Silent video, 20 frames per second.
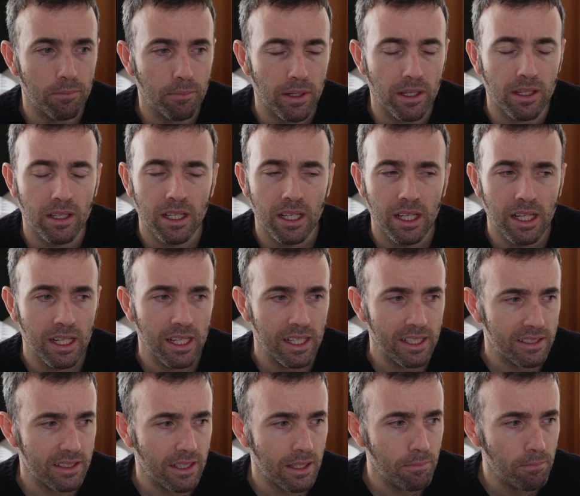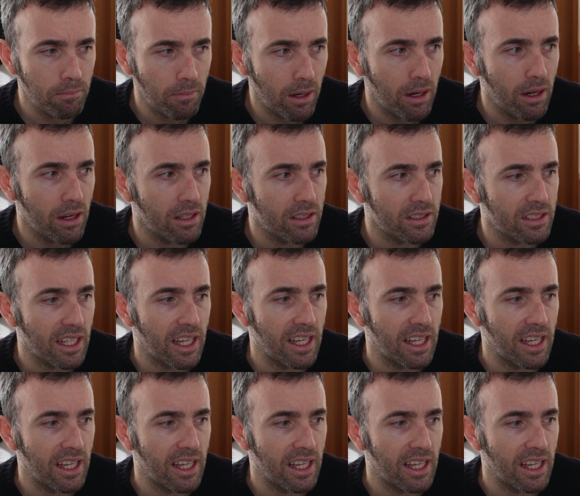But let's say March